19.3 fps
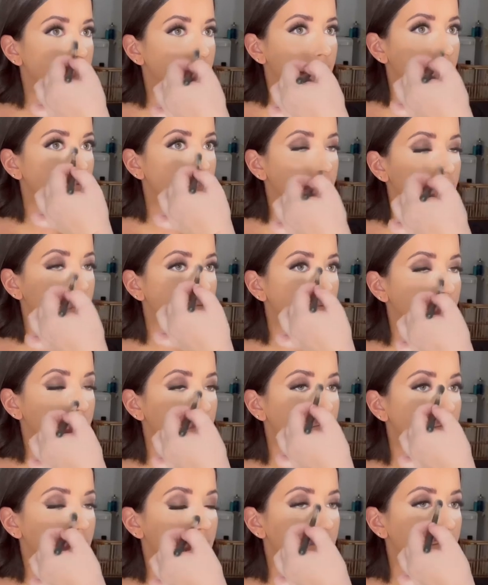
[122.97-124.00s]
brushed it right
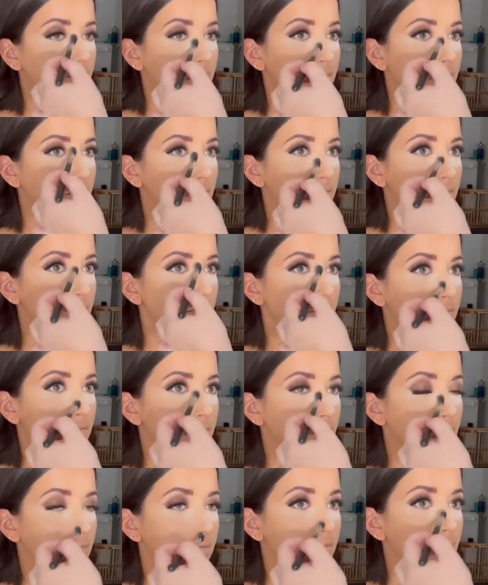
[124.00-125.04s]
off. And you can see
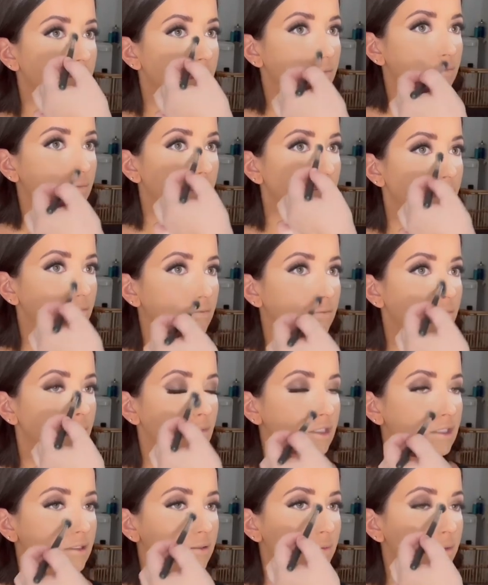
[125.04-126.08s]
how smooth her
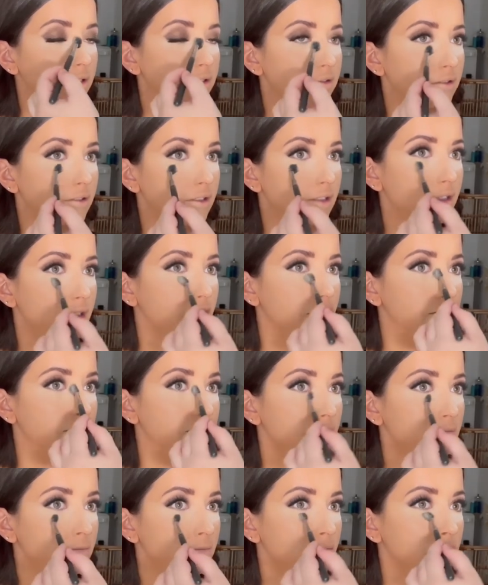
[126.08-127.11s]
under eyes look.
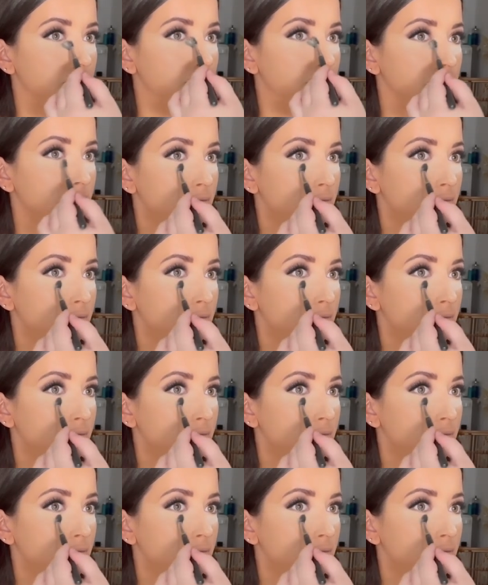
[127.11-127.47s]
It